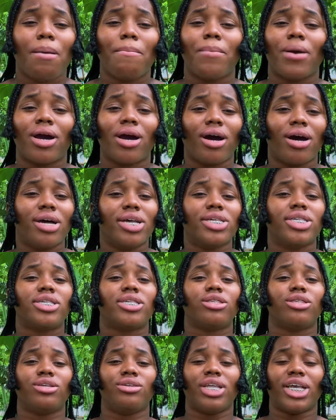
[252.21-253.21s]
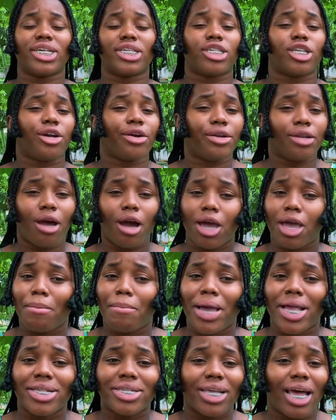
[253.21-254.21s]
because the necessary
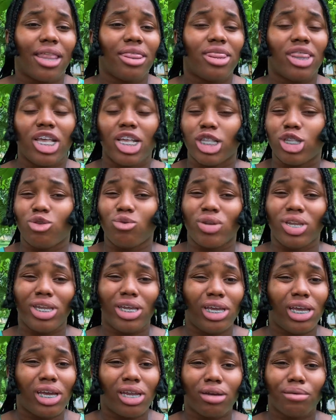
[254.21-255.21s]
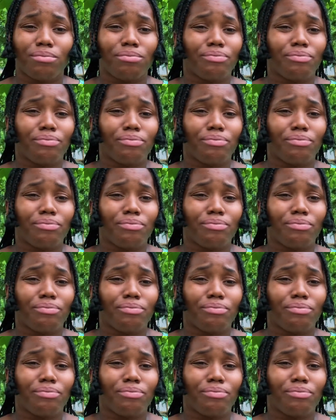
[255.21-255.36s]
documents and things you need